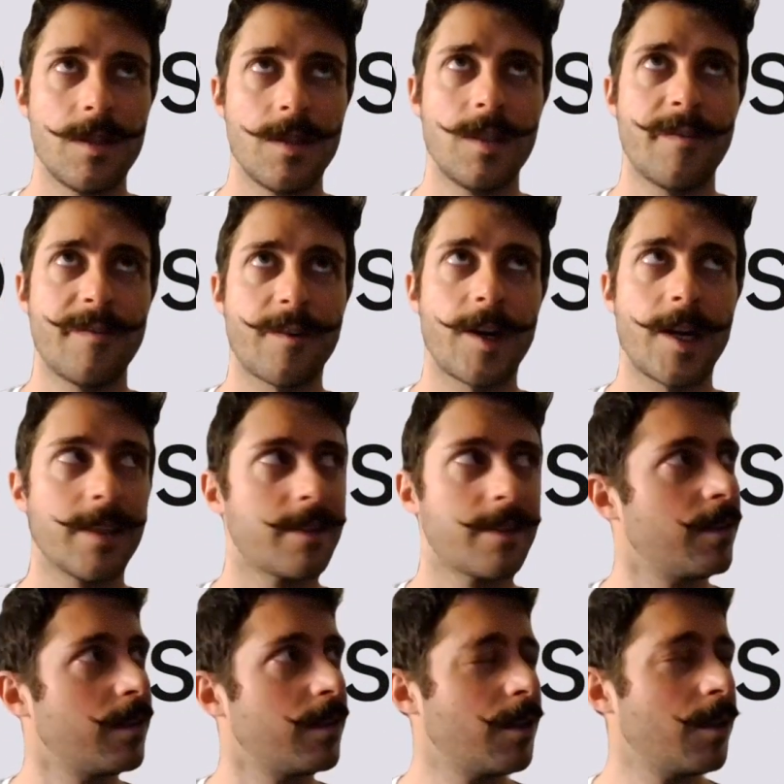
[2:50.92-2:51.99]

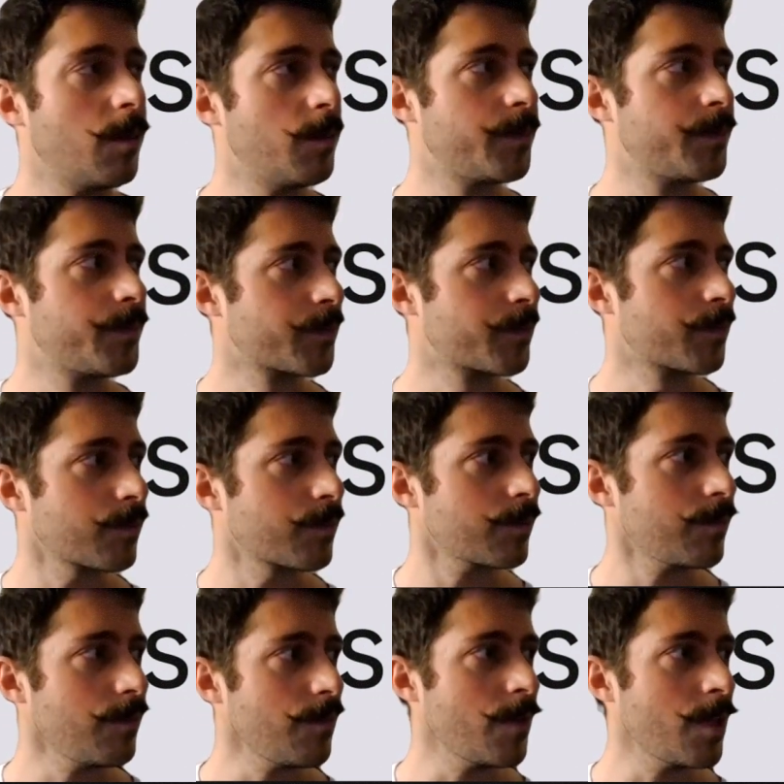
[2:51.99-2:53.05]
different
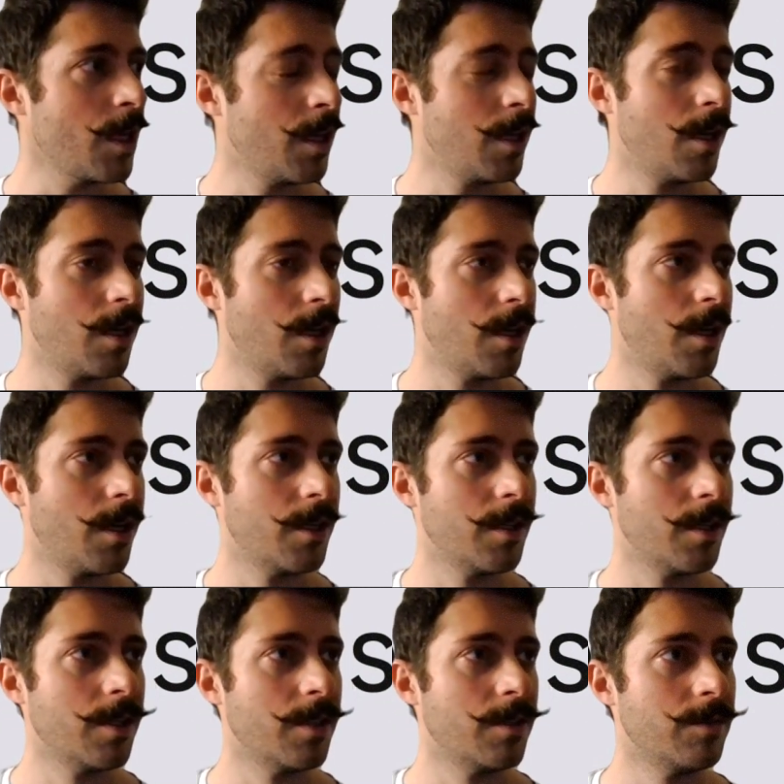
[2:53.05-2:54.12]

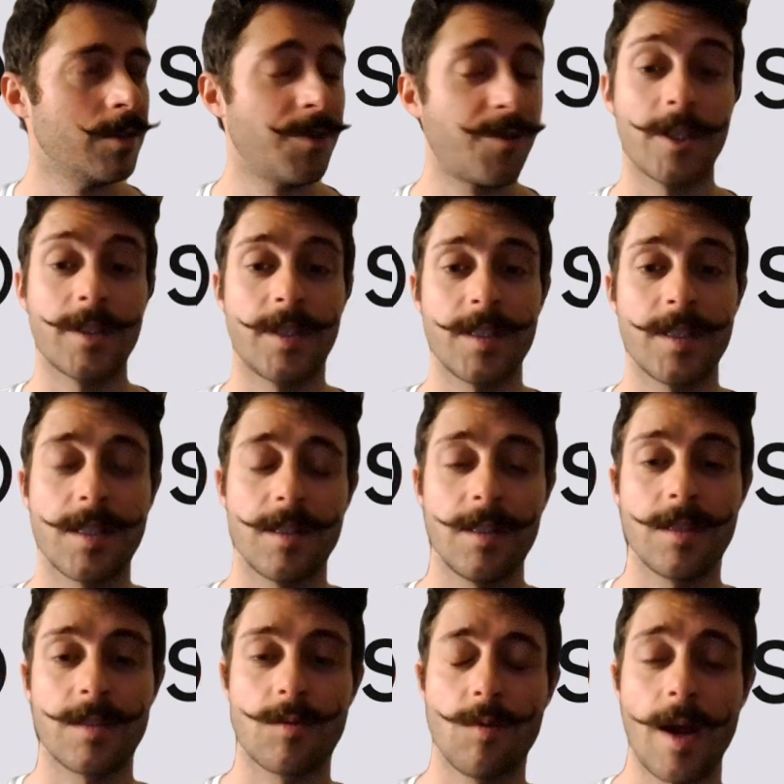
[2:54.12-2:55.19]
different things that
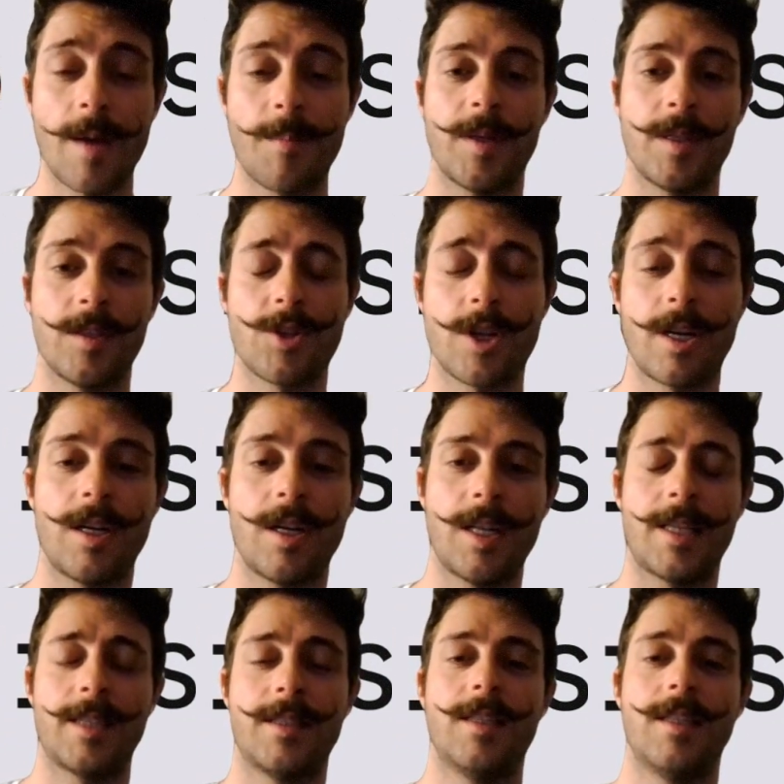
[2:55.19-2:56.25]
needs to happen in general,
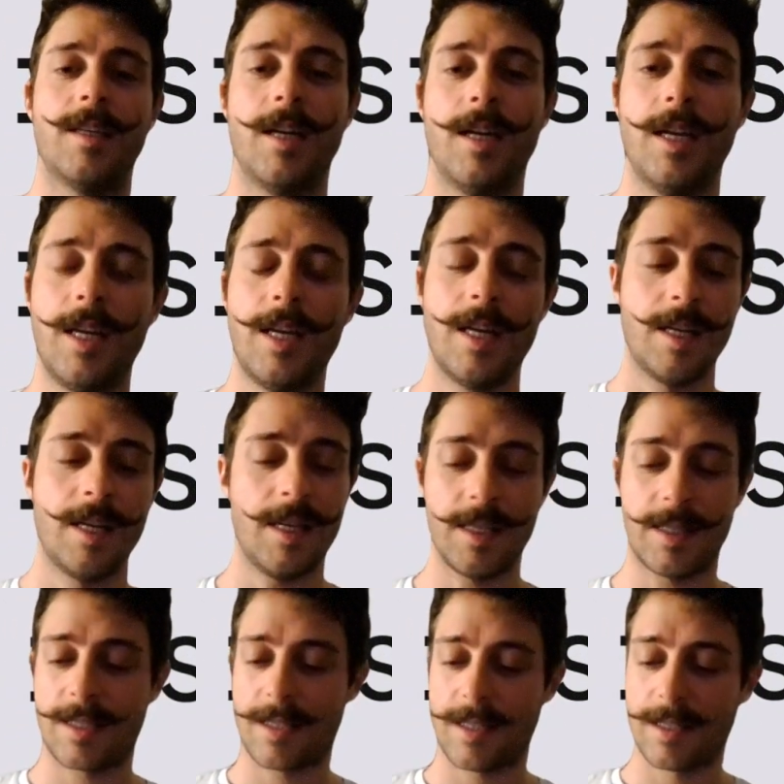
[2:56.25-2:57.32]
and
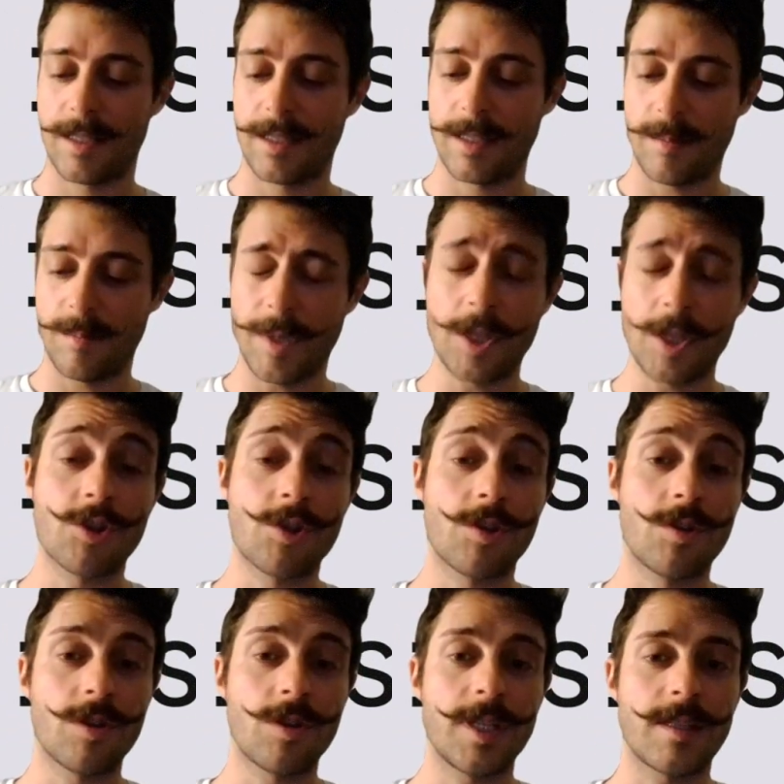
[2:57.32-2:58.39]
it's making
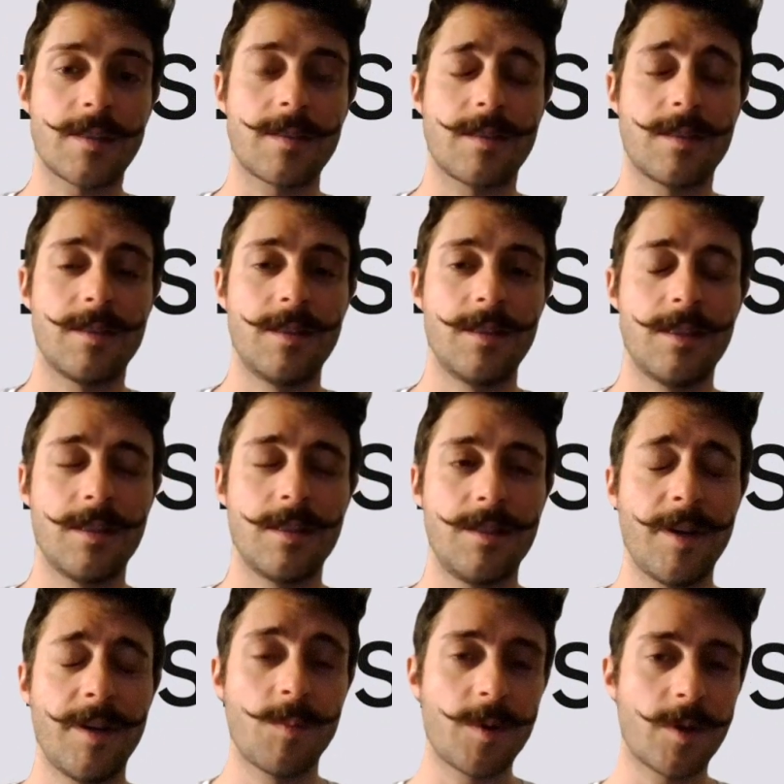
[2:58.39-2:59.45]
sure that the
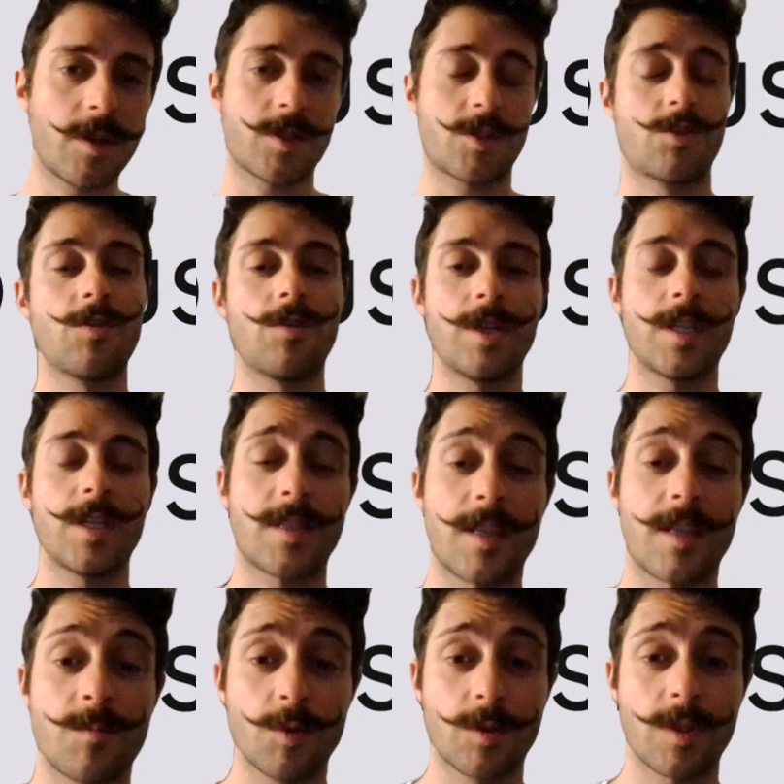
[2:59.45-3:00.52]
developer's journey is
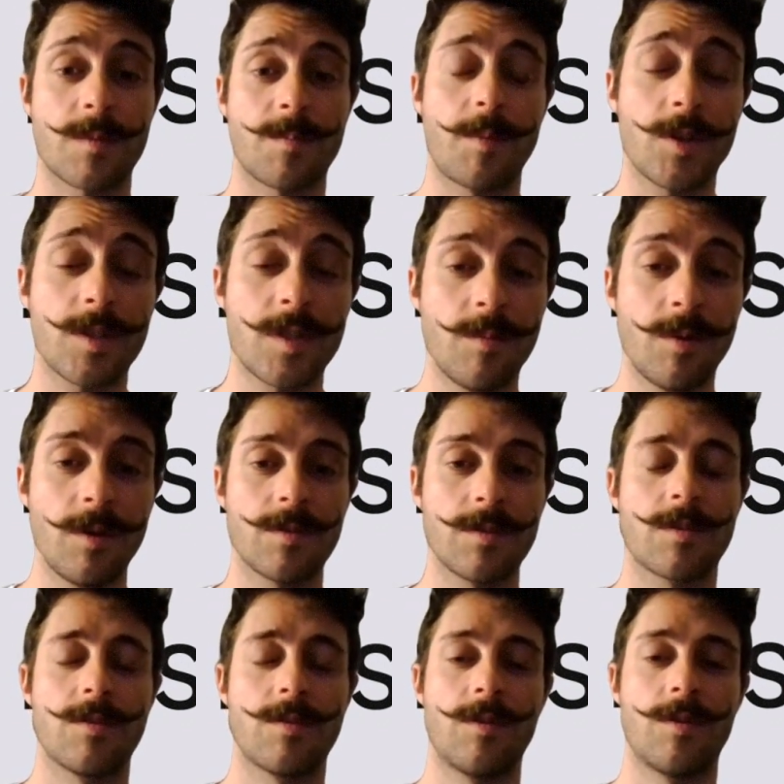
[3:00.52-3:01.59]
as smooth as possible,
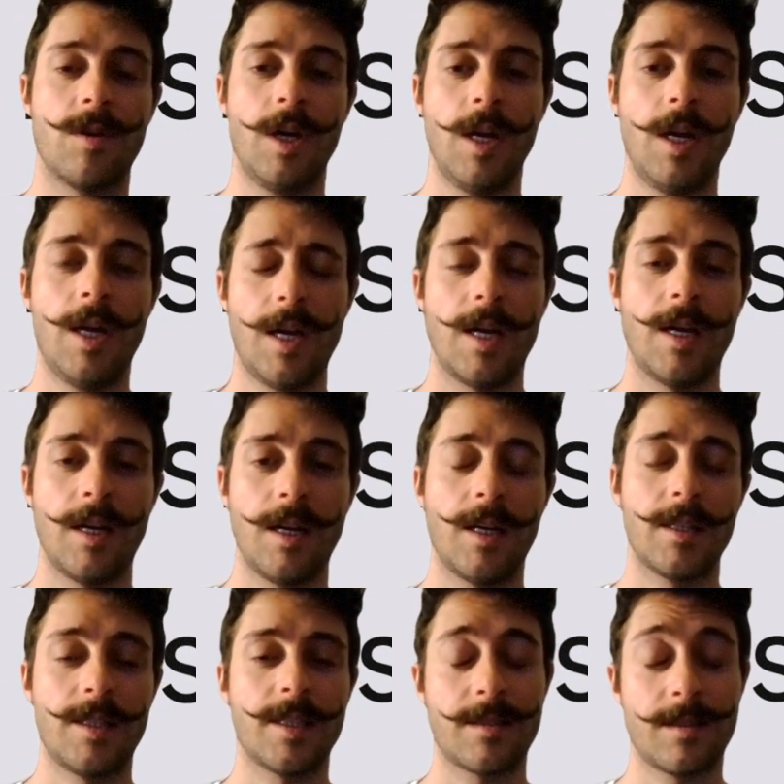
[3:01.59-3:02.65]
so
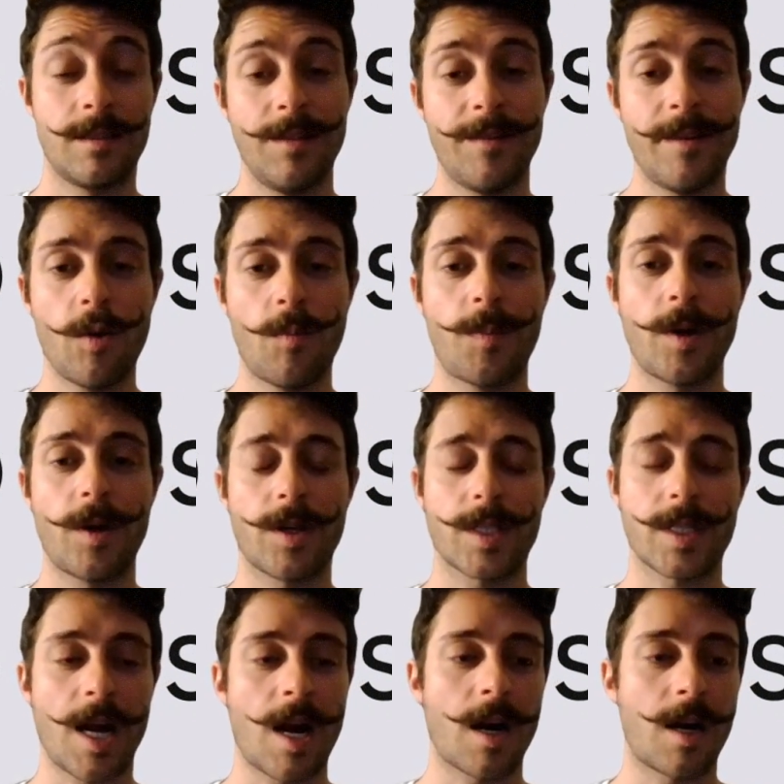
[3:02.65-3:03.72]
that
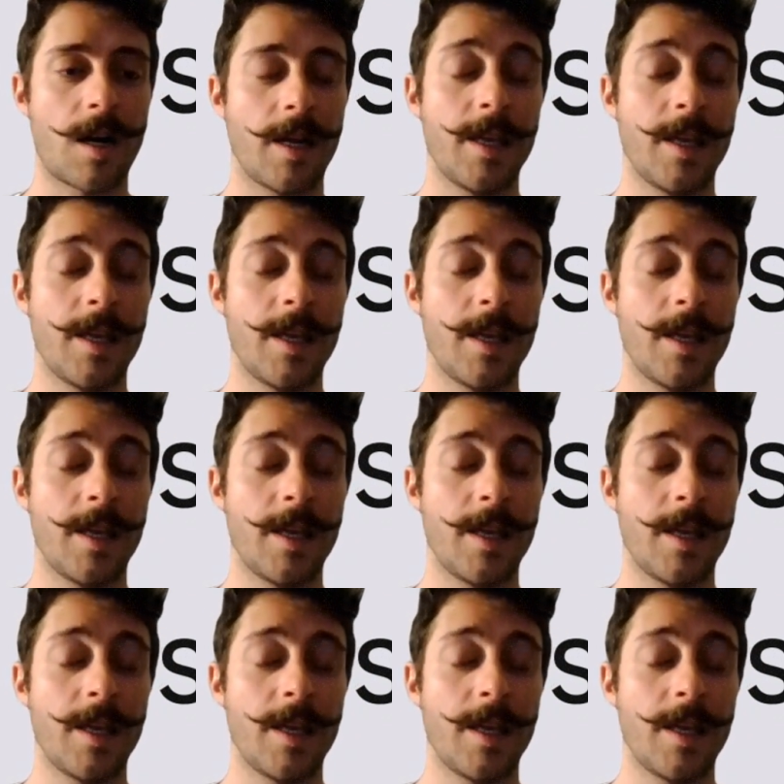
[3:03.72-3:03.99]
developers are